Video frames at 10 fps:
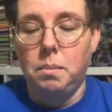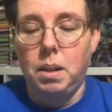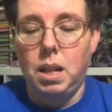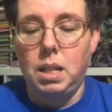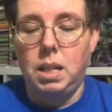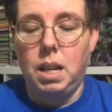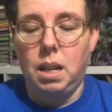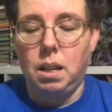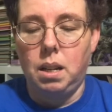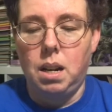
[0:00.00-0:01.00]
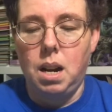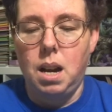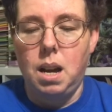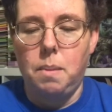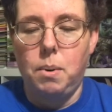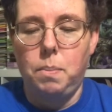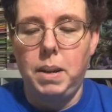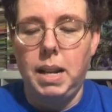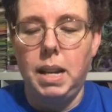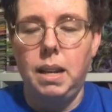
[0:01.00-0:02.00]
But let's see. Alright, I'm
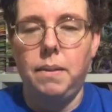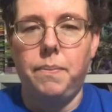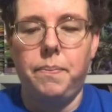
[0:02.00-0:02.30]
opening it.